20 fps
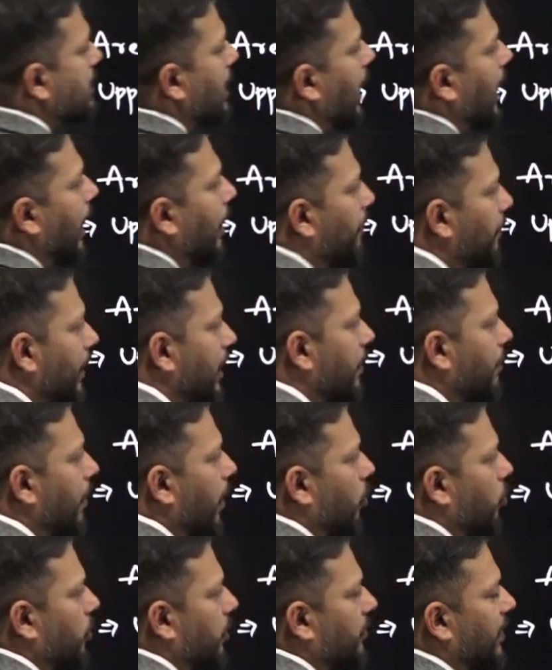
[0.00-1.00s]
the upper
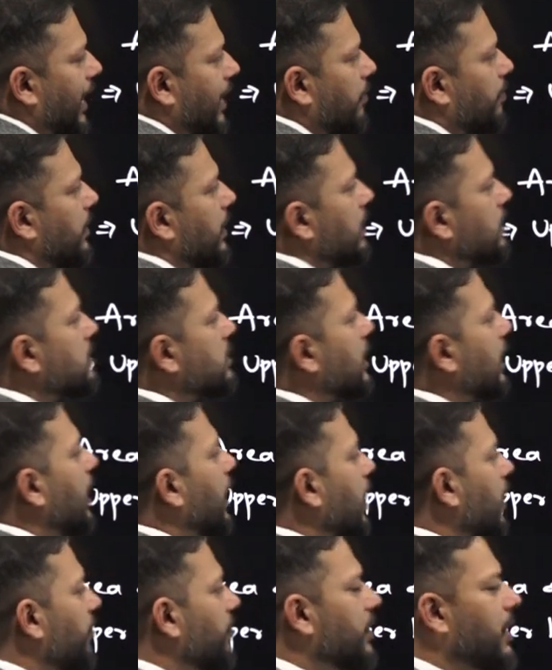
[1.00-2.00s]
bound, that means
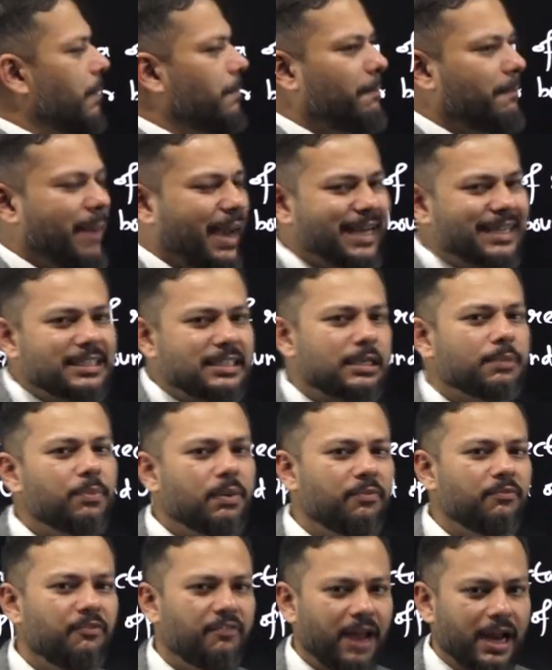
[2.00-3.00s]
the
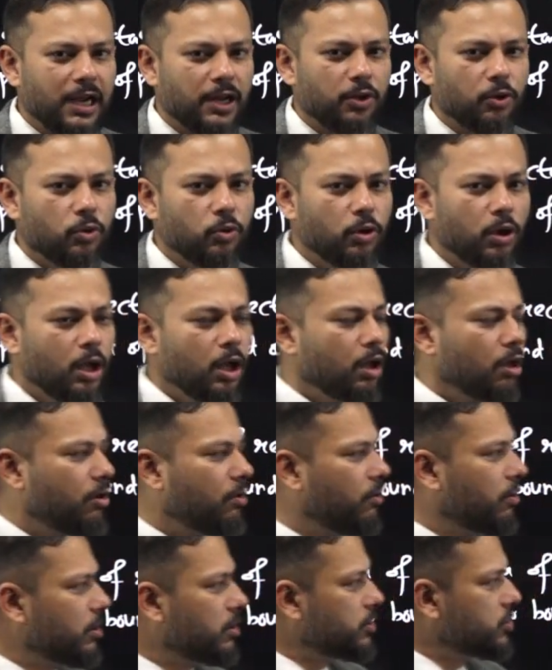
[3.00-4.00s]
maximum value.
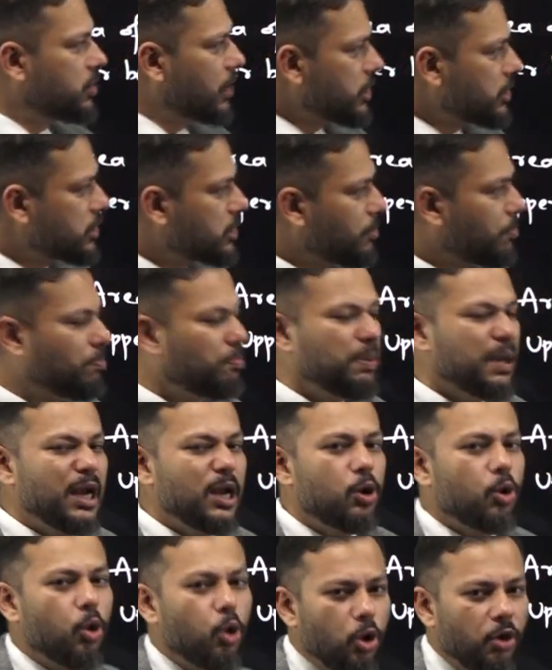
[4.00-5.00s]
Just
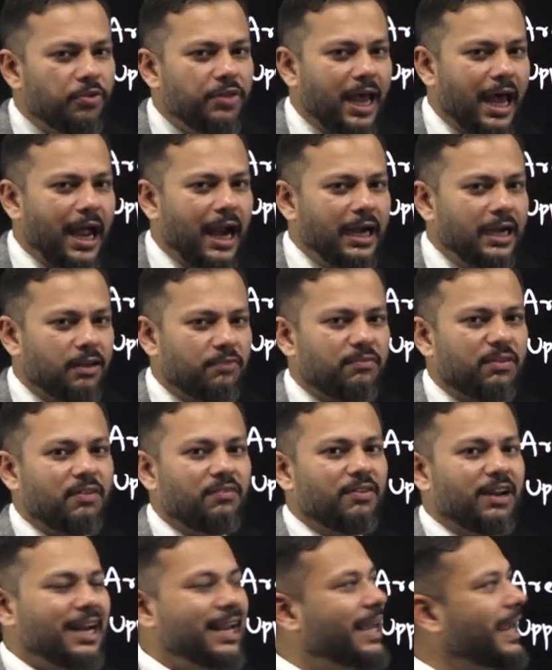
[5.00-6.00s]
below that we
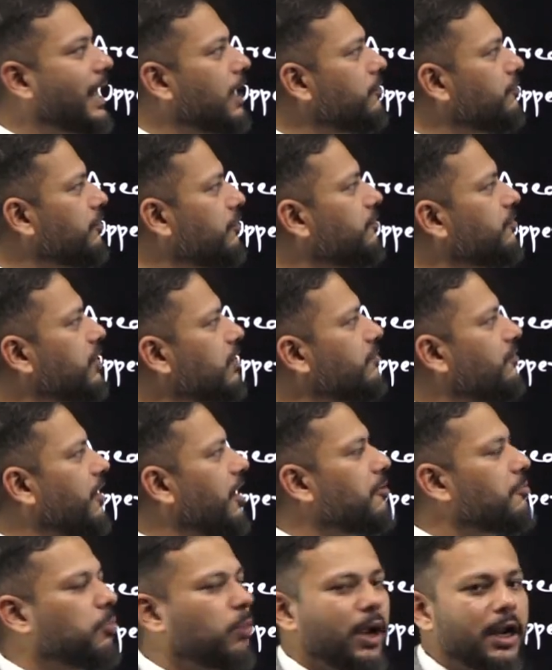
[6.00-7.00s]
will get
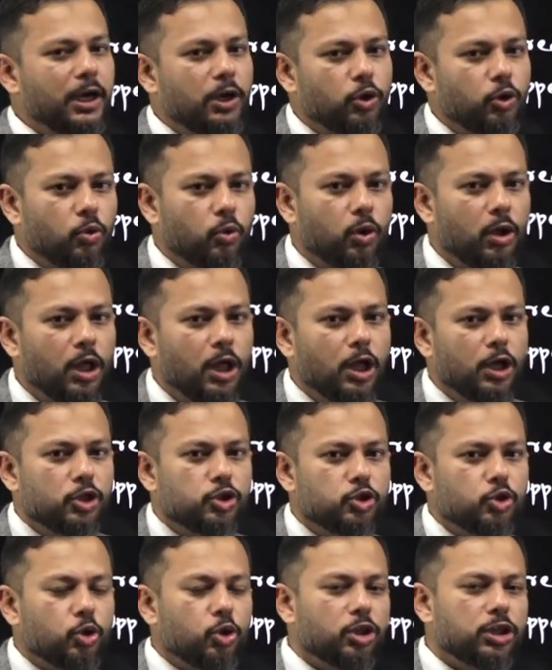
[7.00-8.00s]
55.2.
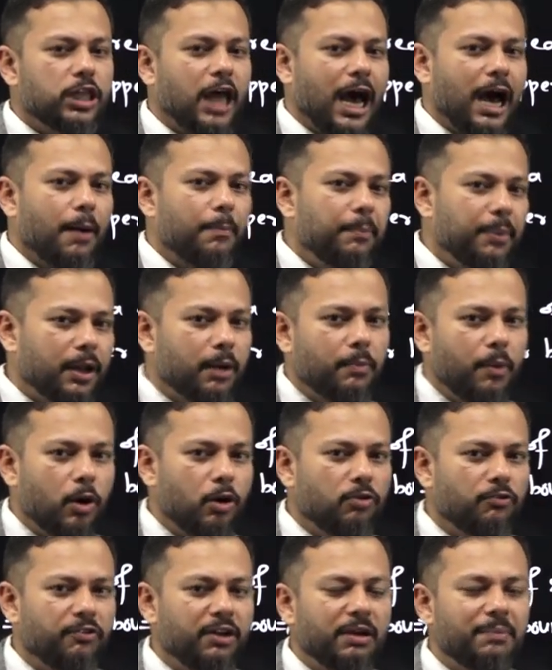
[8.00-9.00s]
So the upper
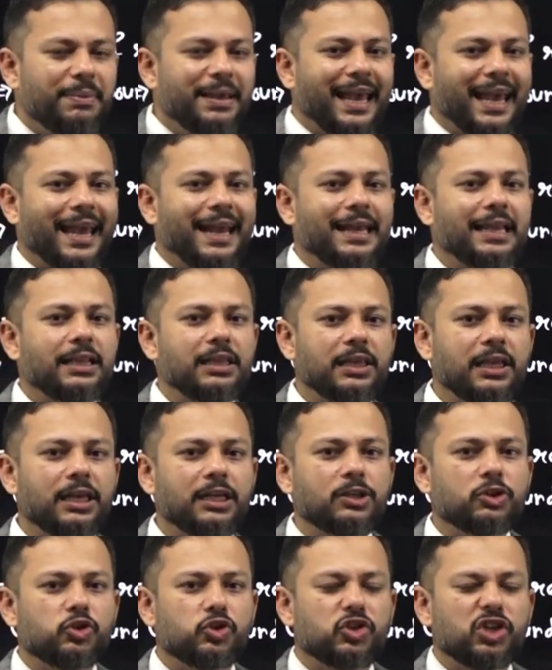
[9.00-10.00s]
bound will be
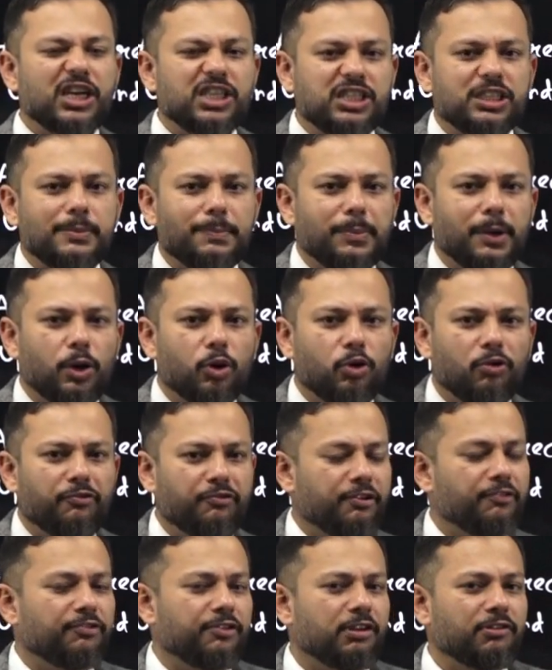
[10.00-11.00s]
anything just below
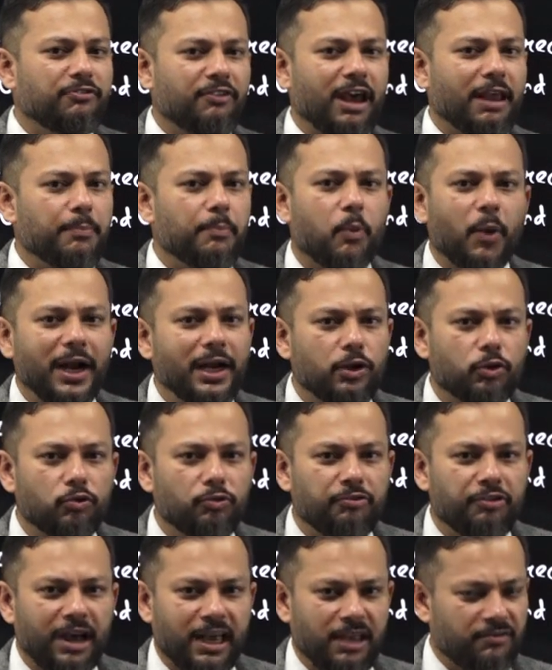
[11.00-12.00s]

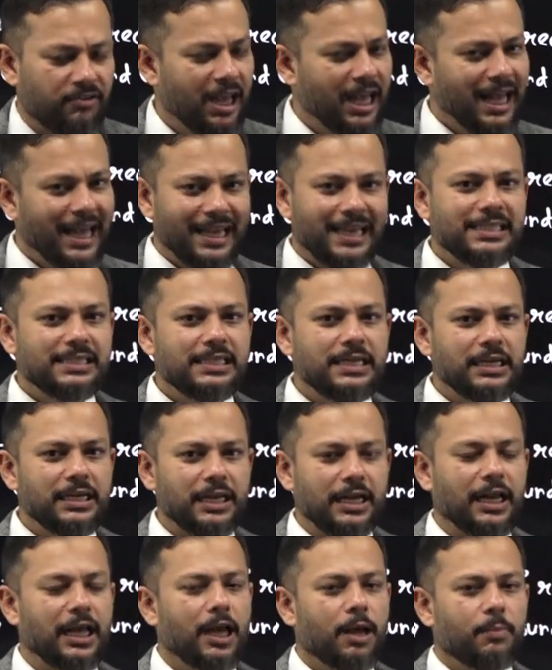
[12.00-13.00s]
55.25, isn't
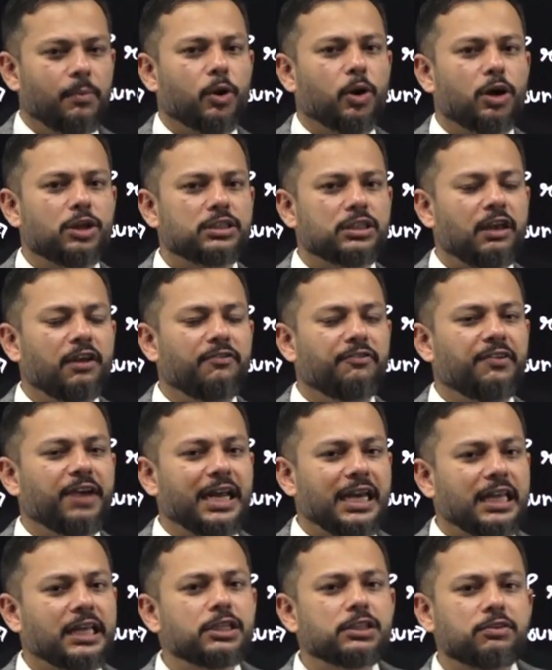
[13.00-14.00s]
it? Because if
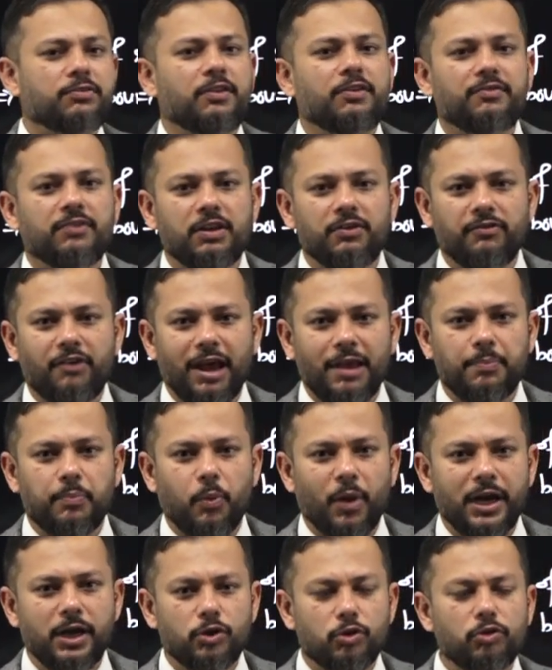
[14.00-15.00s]
it is
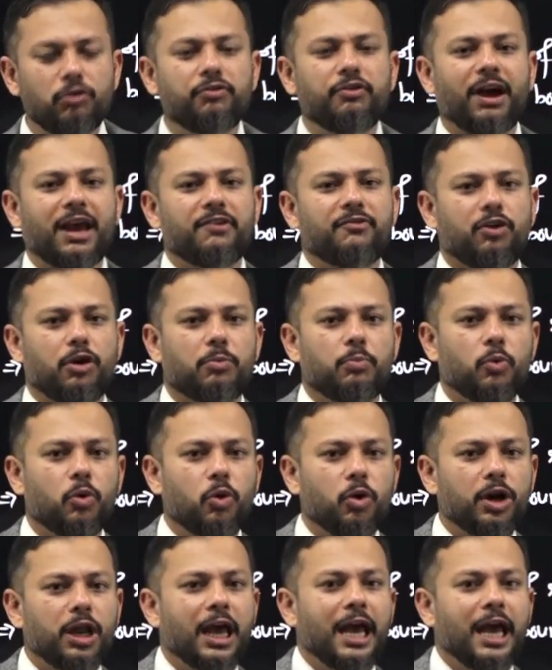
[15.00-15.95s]
55.25 or more,